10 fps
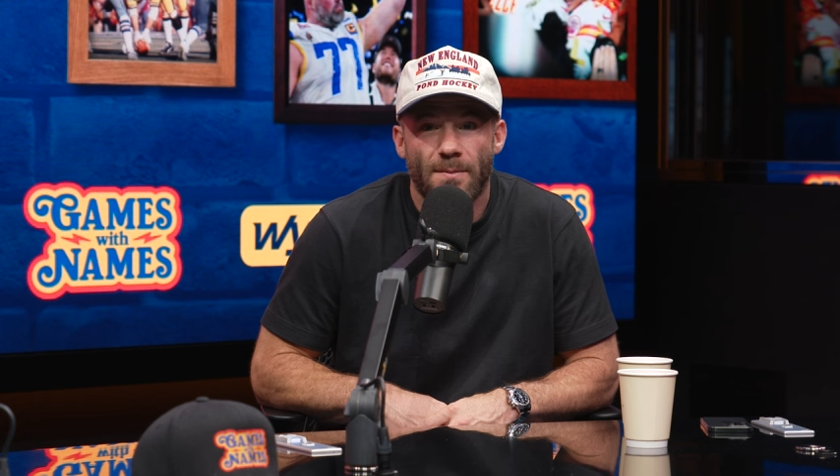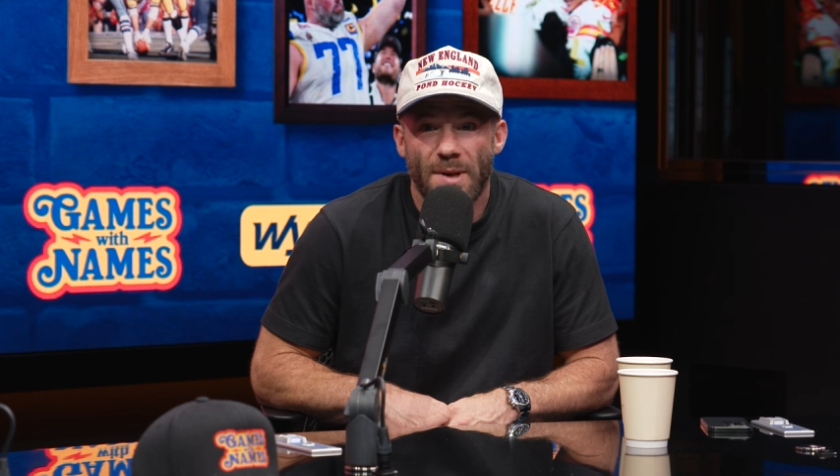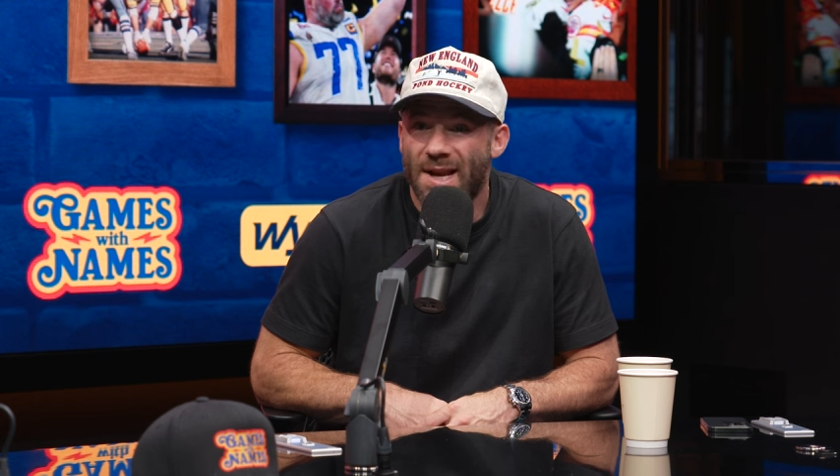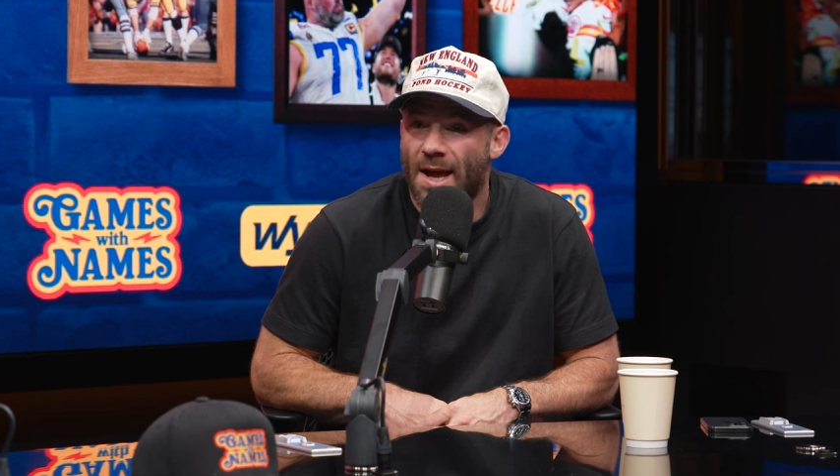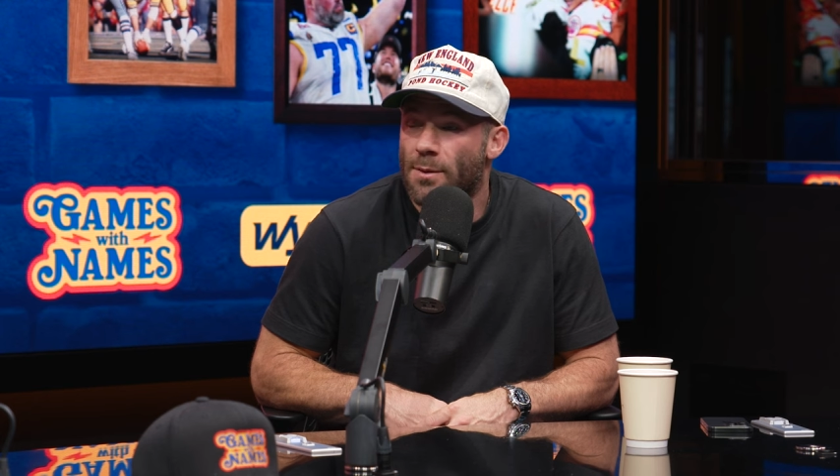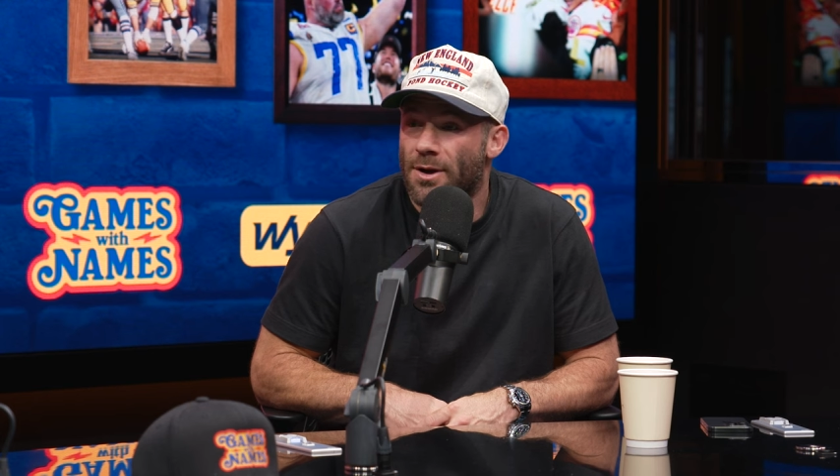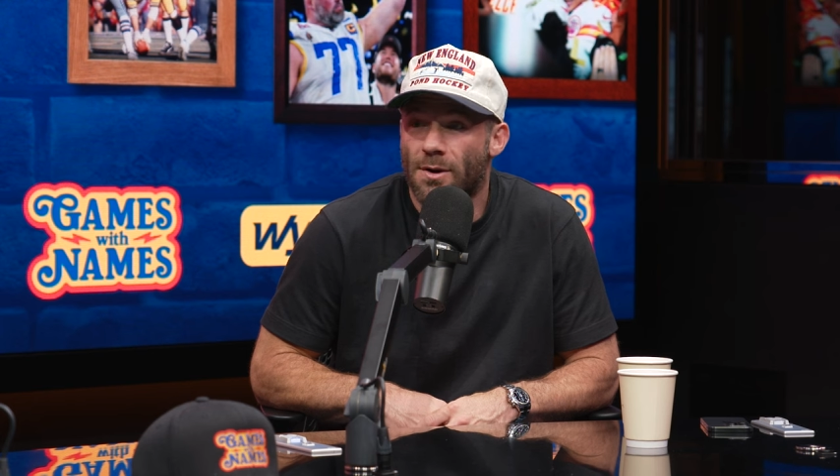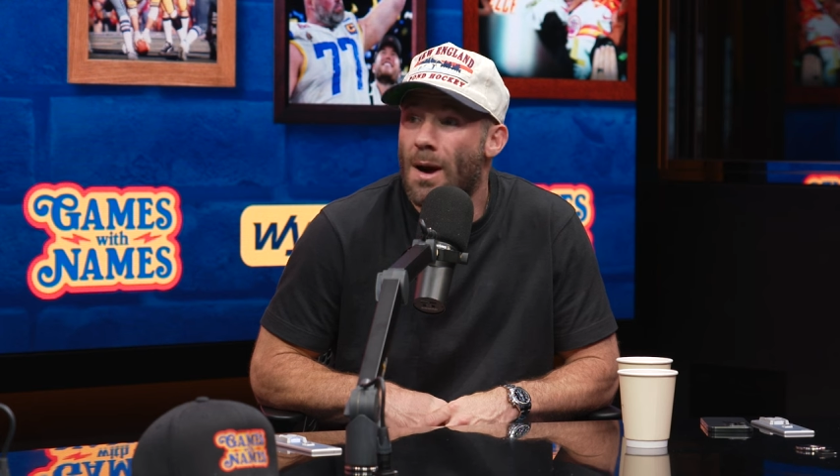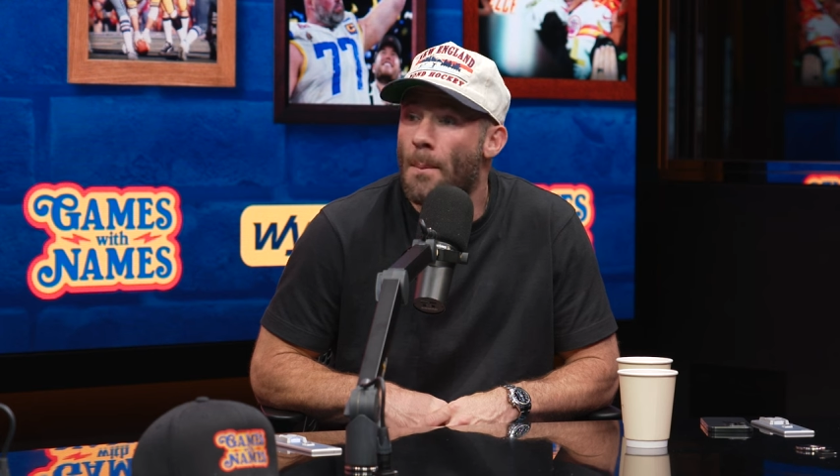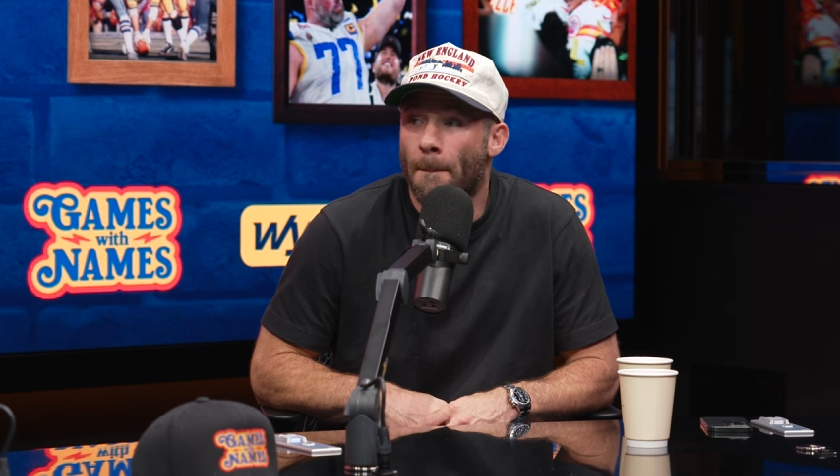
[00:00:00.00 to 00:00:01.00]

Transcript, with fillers: being able to go out